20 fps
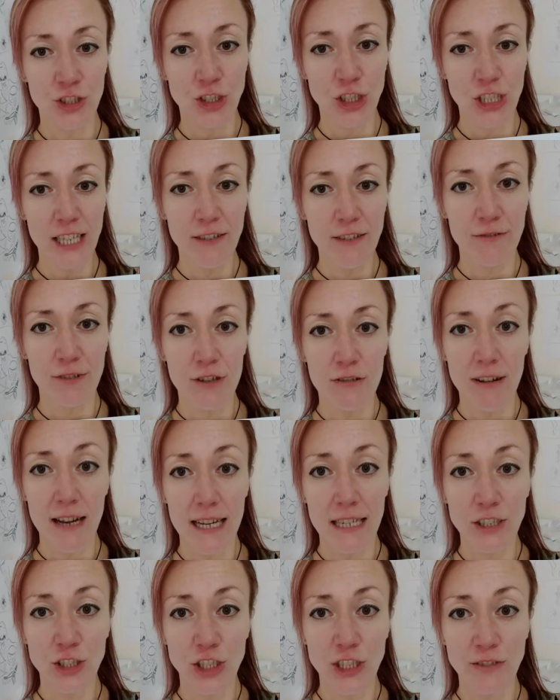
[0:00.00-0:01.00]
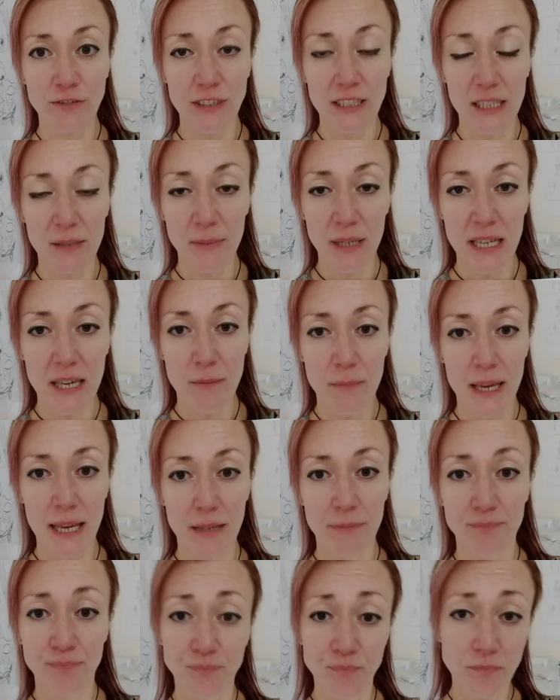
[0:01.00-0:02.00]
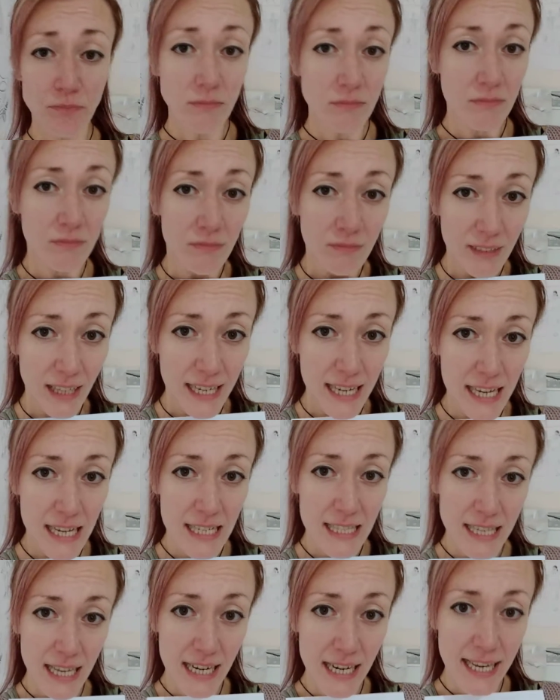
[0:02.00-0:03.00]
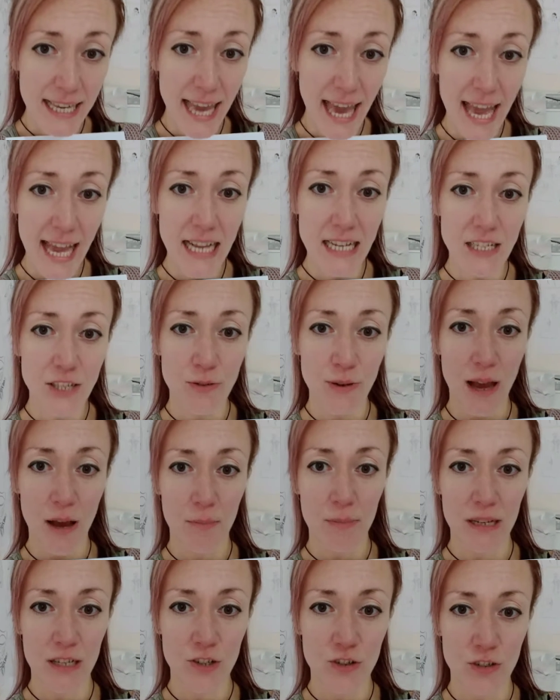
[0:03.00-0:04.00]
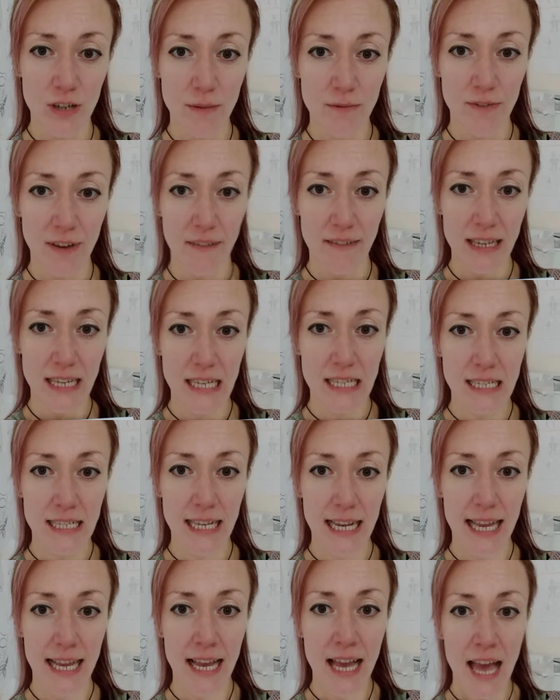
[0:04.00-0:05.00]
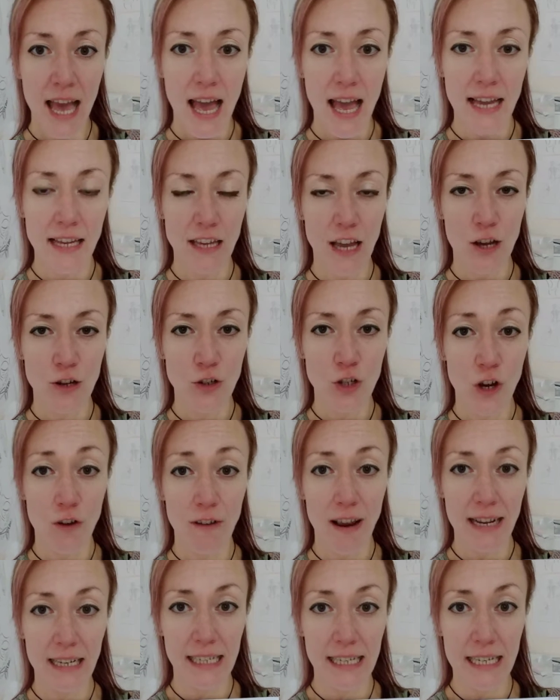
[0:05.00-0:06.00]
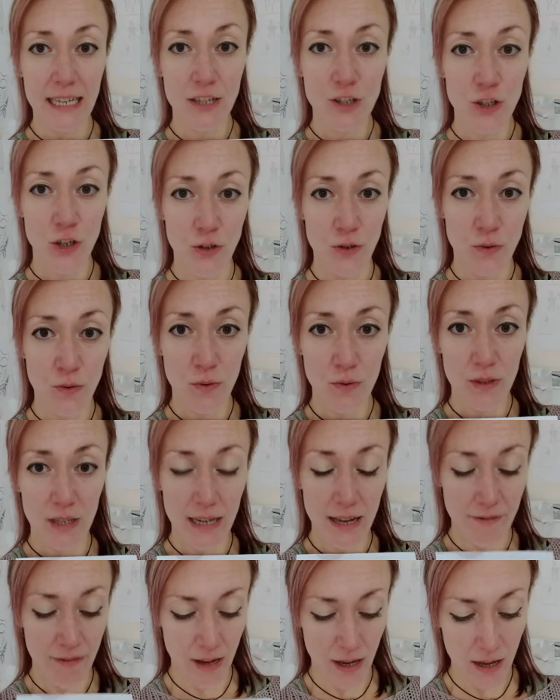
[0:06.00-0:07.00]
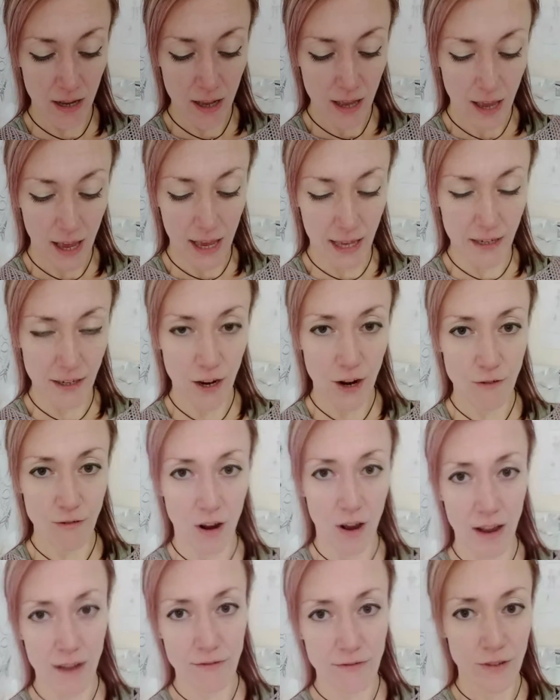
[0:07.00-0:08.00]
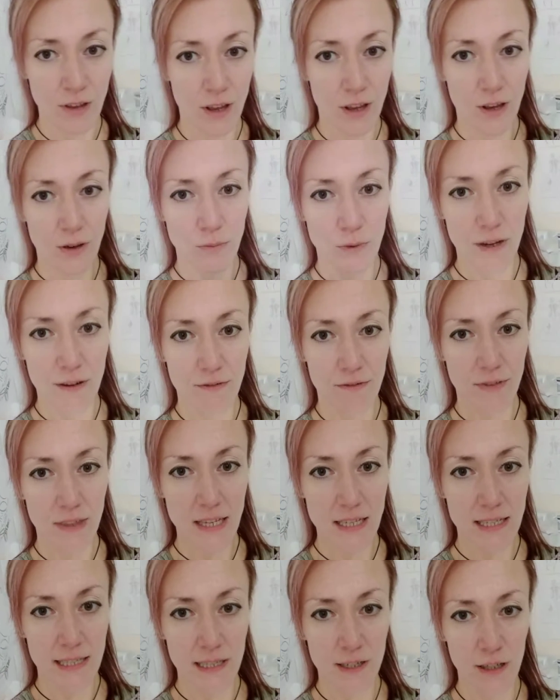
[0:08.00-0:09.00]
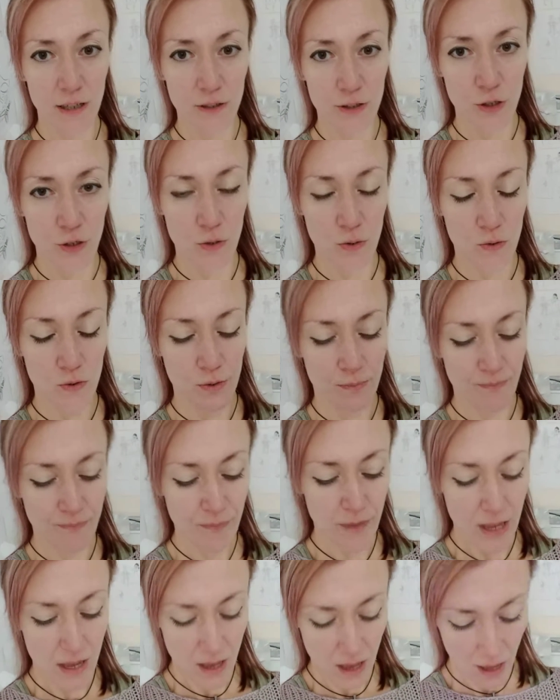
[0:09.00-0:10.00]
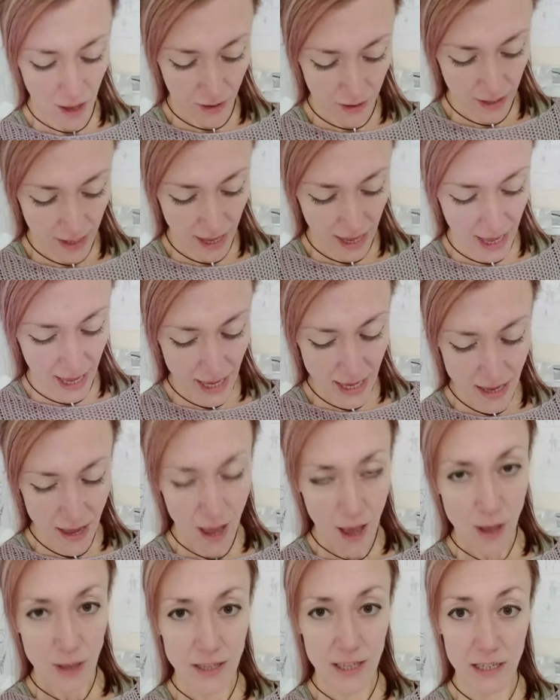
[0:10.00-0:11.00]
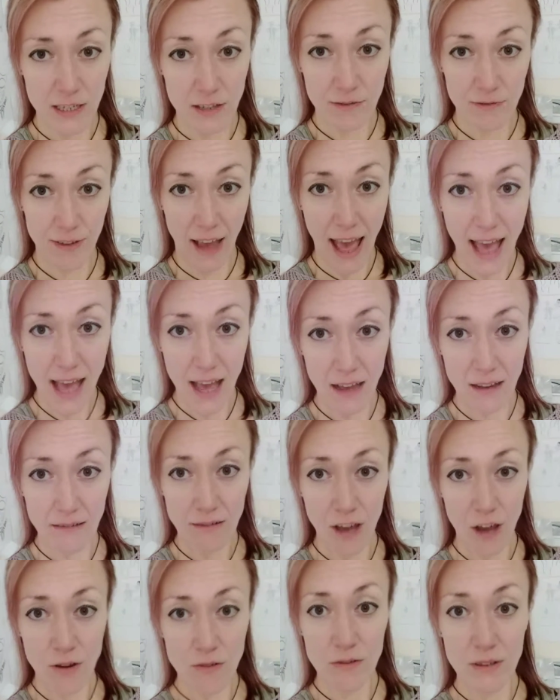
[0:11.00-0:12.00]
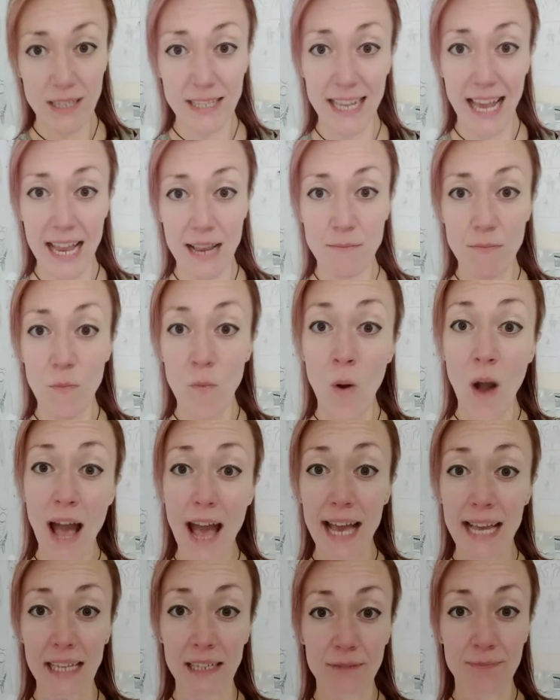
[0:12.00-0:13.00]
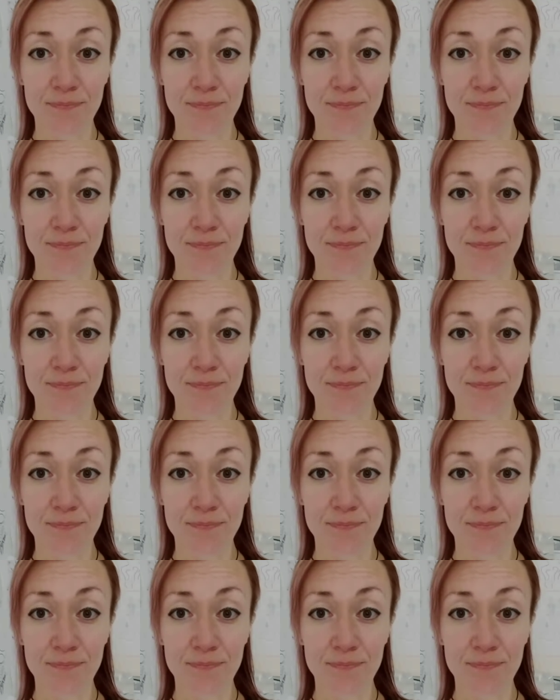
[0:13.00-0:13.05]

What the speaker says: G for great, G for gimme, gimme. It is going to get into our bloodstream very easily and go directly to the liver and arrive with this little dude. Okay, does fat go the same way?